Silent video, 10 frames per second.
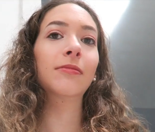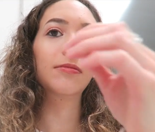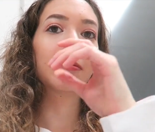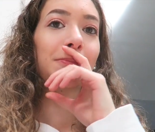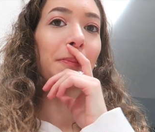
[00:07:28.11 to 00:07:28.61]

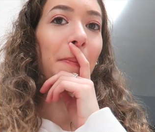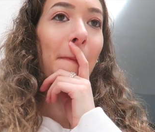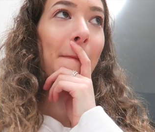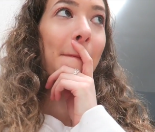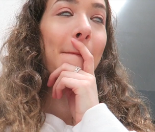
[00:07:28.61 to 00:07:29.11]

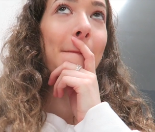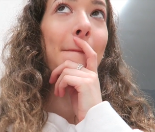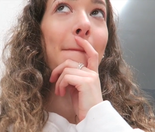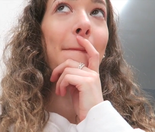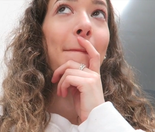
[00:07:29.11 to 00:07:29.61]

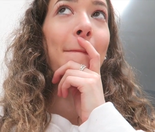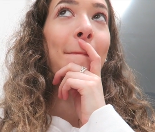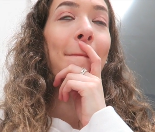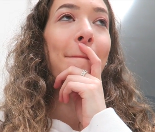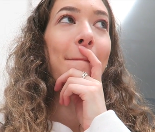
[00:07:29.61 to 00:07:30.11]

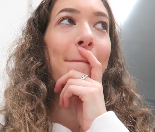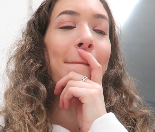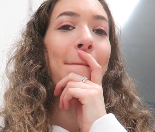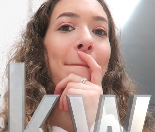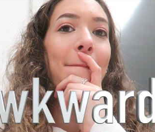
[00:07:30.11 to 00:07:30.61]

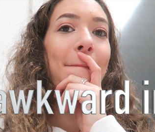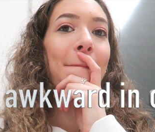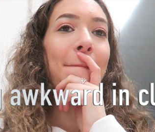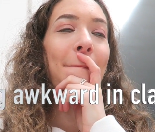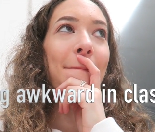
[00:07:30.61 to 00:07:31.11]

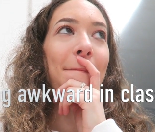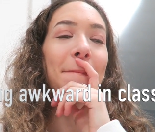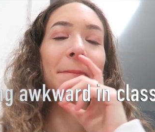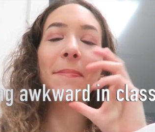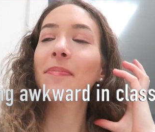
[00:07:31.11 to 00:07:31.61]

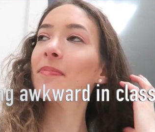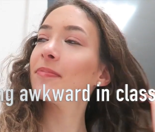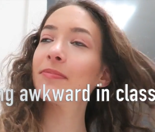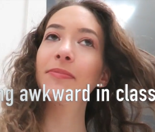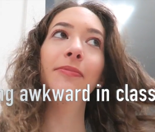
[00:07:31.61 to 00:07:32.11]

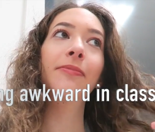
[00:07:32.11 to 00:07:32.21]
(no one is talking)